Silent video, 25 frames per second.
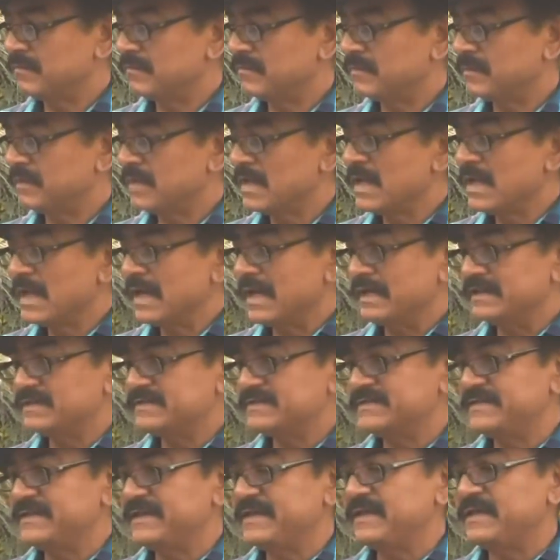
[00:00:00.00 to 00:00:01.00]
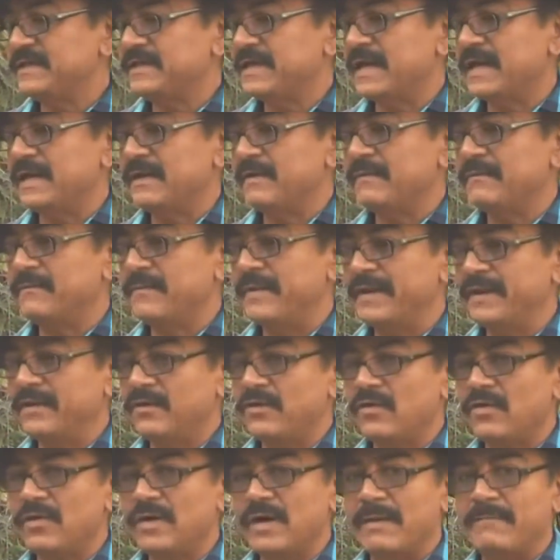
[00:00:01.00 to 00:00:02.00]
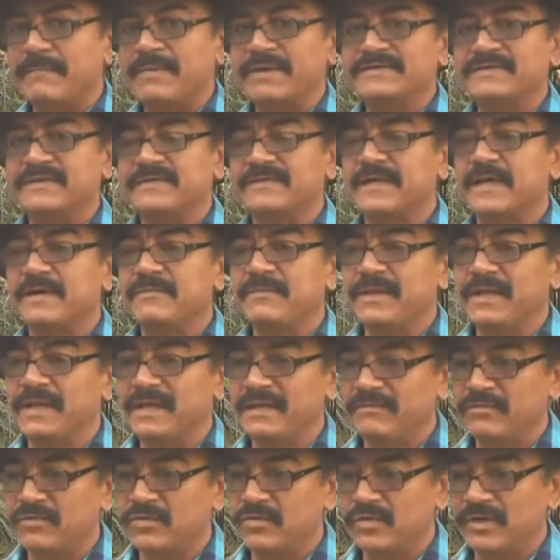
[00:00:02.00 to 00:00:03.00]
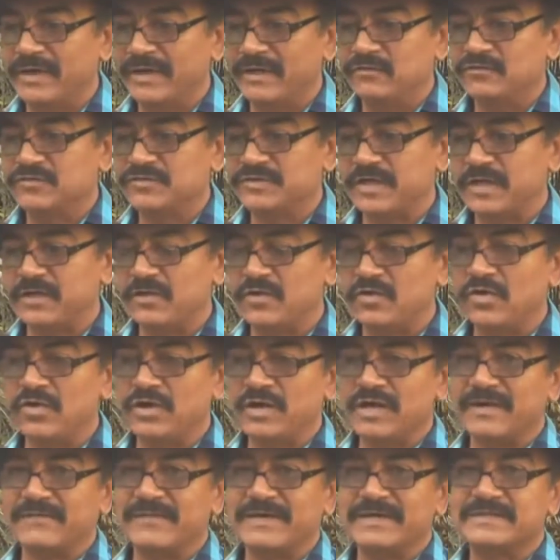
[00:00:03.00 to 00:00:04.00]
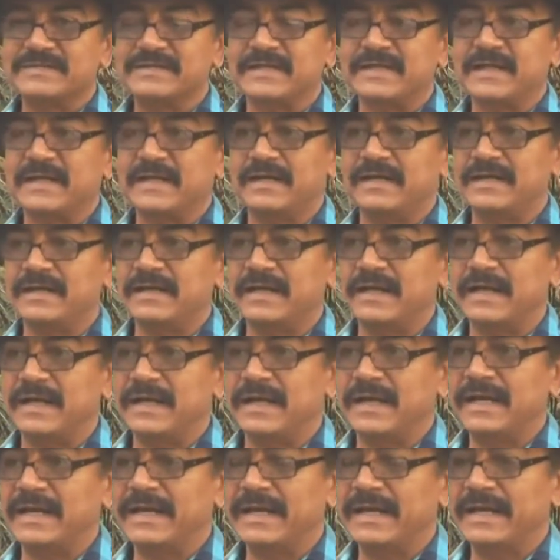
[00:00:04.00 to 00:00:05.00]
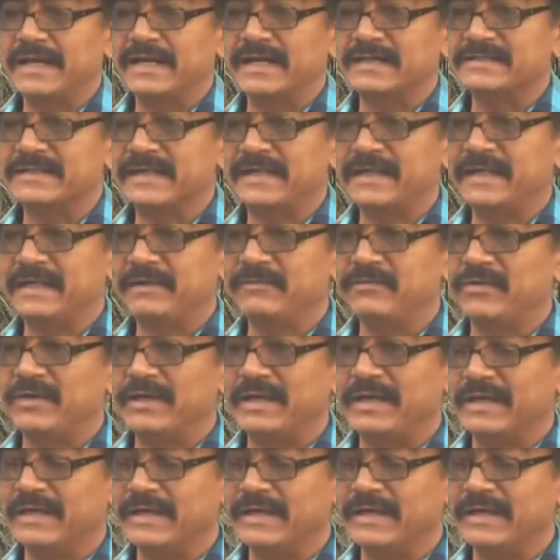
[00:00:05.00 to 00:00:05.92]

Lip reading: write to me, like this young man, 24-year-old, and so he was